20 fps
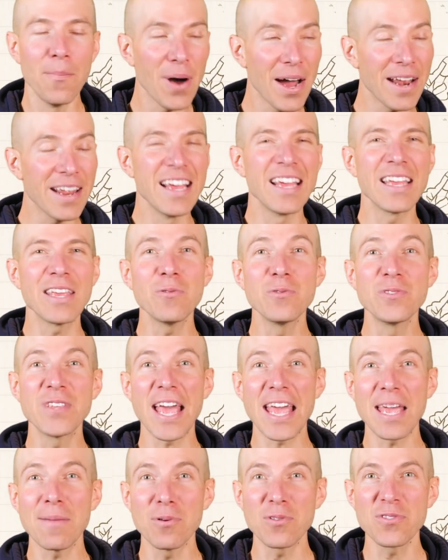But he was
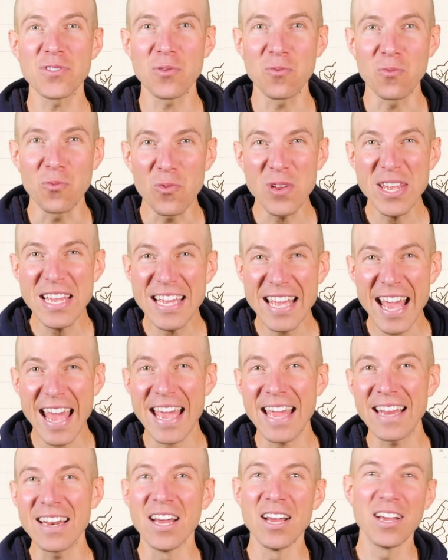able to
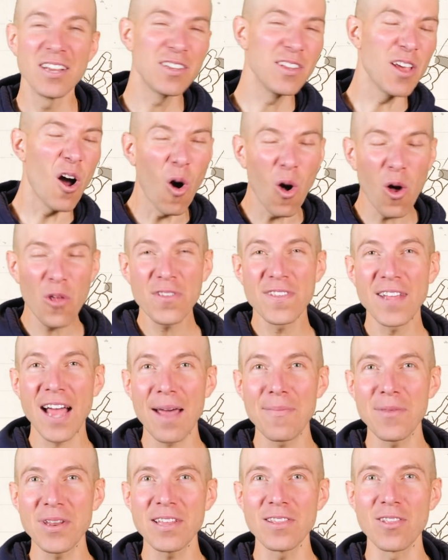regain all the
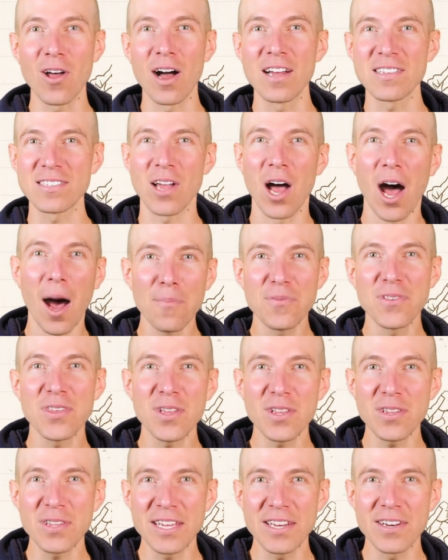time that he lost up to
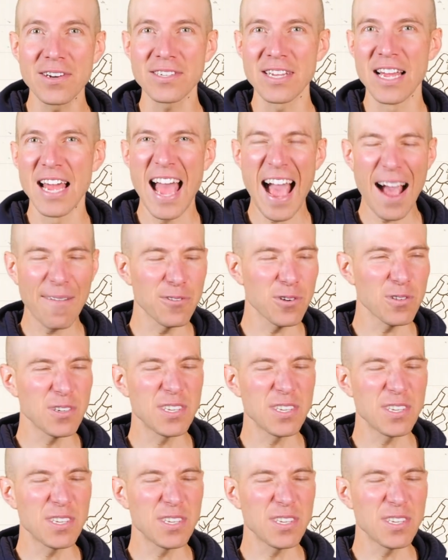the leaders after